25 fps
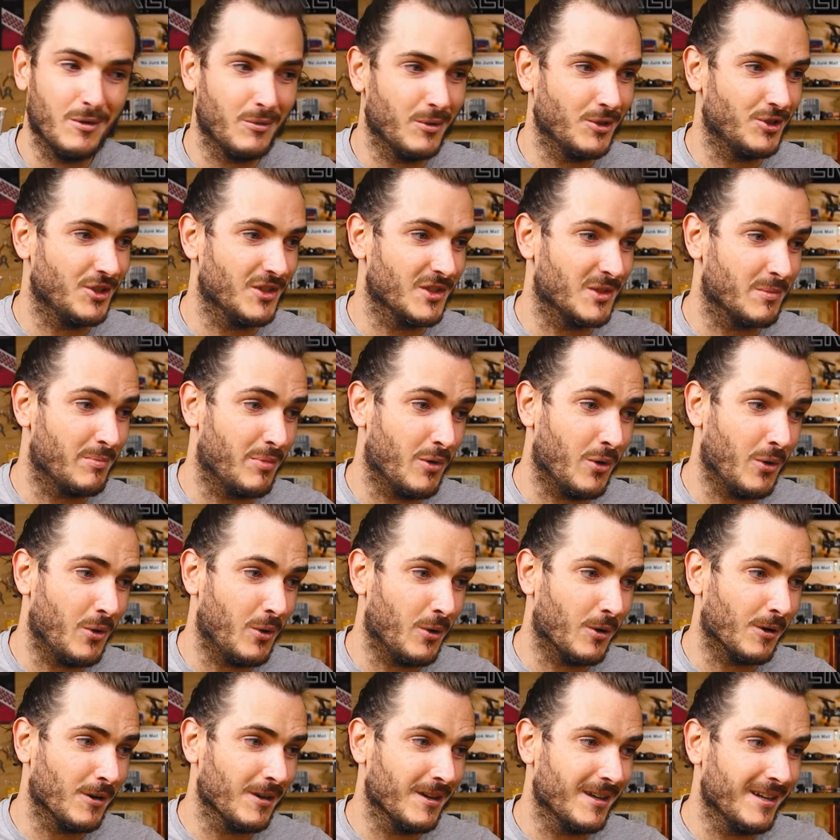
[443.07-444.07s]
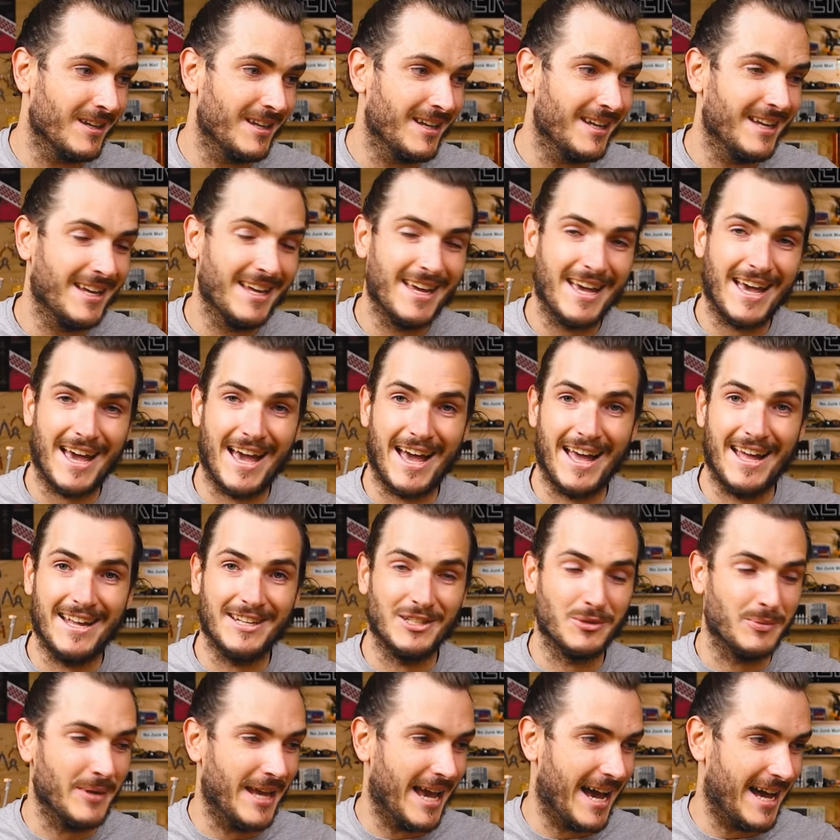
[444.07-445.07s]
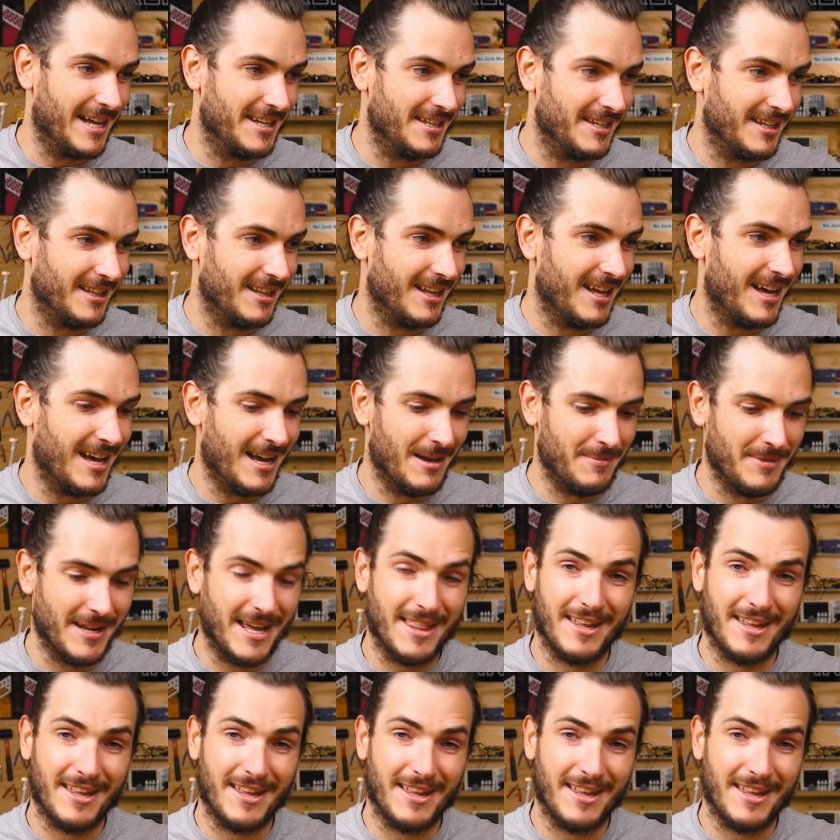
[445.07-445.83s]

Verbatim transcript: which is poor, and we had an alarm.